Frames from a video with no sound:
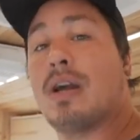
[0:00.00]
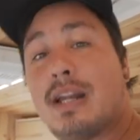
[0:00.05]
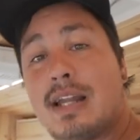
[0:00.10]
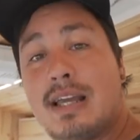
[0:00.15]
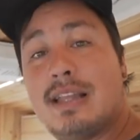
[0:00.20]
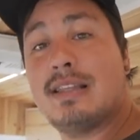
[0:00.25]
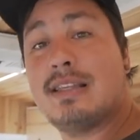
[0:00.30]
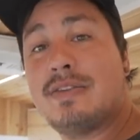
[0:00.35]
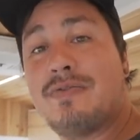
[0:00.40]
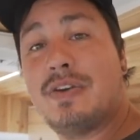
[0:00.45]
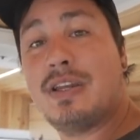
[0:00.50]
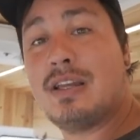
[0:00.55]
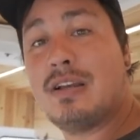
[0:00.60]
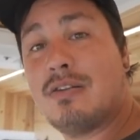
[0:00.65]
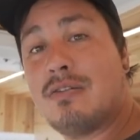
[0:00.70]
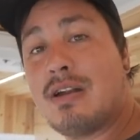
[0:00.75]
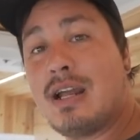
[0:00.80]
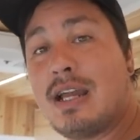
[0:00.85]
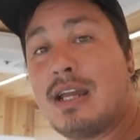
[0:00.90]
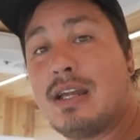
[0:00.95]
gonna end this video
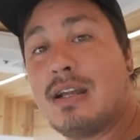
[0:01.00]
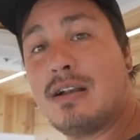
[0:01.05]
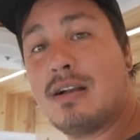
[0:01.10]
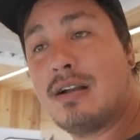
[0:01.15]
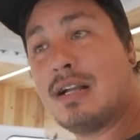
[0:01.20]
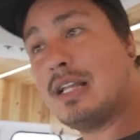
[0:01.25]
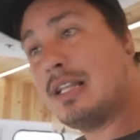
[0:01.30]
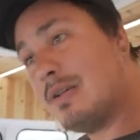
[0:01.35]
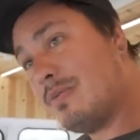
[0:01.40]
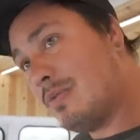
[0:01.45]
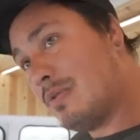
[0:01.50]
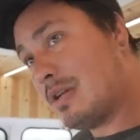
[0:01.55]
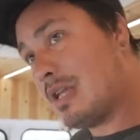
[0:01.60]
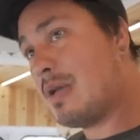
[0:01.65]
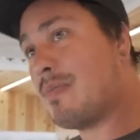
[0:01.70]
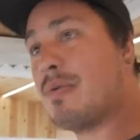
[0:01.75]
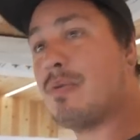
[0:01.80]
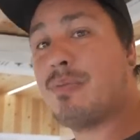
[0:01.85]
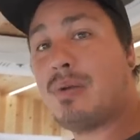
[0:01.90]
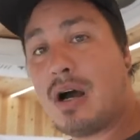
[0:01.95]
right here, and then we'll
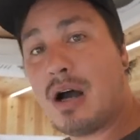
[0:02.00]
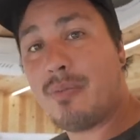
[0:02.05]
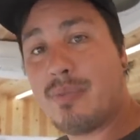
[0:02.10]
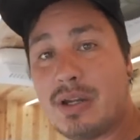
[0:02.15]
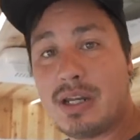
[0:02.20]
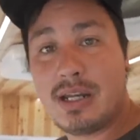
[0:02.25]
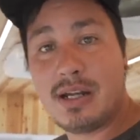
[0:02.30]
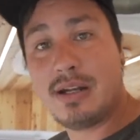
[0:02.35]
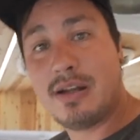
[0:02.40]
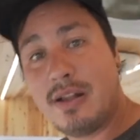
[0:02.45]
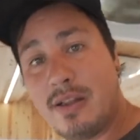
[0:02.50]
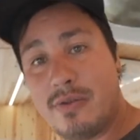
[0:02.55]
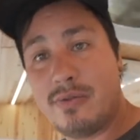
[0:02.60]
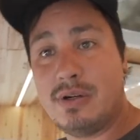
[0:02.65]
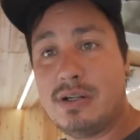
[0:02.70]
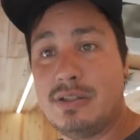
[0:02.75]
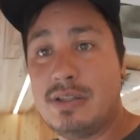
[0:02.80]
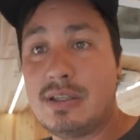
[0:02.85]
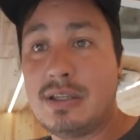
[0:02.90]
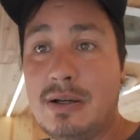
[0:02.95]
keep it popping in another
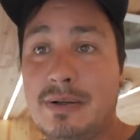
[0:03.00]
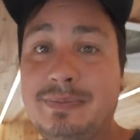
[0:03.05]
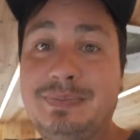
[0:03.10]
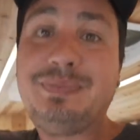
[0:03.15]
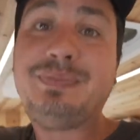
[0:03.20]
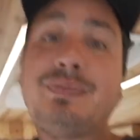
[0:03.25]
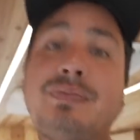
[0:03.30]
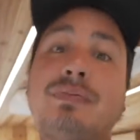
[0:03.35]
one. So